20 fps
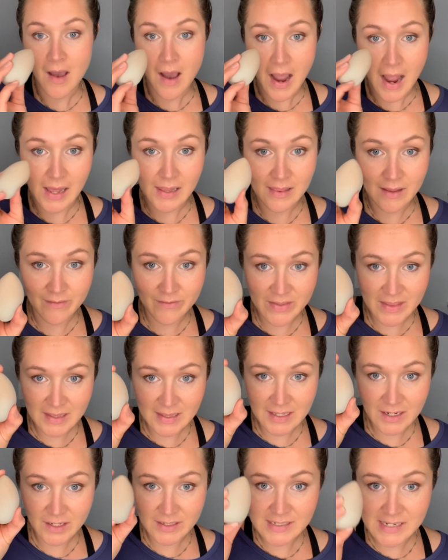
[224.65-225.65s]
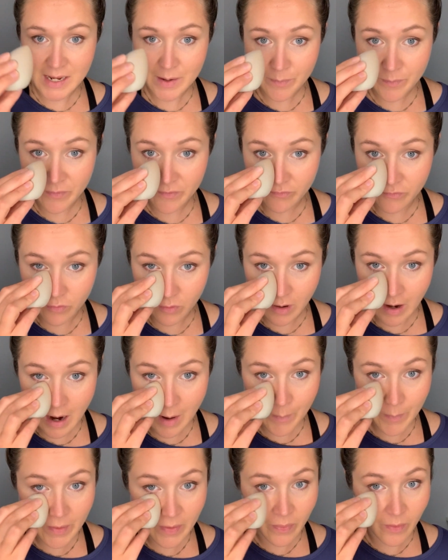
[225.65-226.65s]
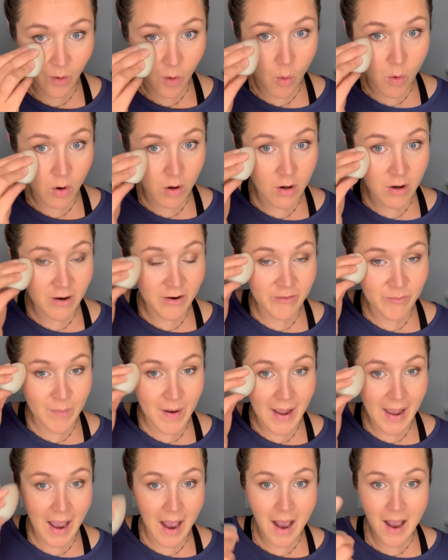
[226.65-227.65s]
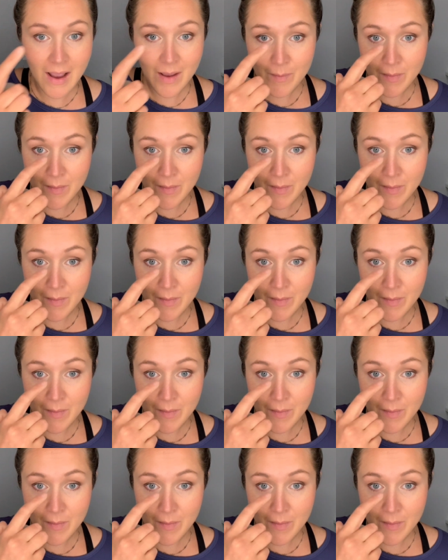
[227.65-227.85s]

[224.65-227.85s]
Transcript: I love the little tip for up in the corner of my eye,